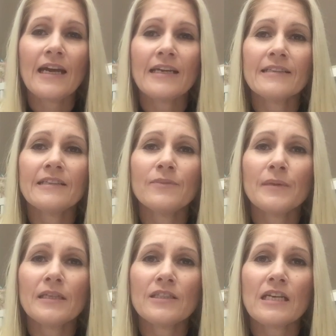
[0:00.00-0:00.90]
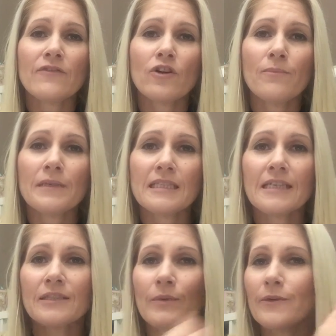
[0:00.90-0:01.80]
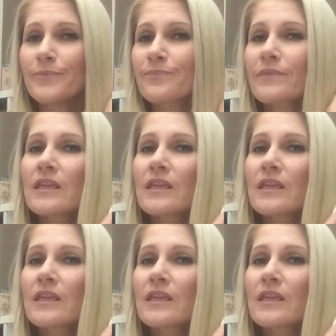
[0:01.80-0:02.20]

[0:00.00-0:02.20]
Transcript: and it appears to have gone missing as well.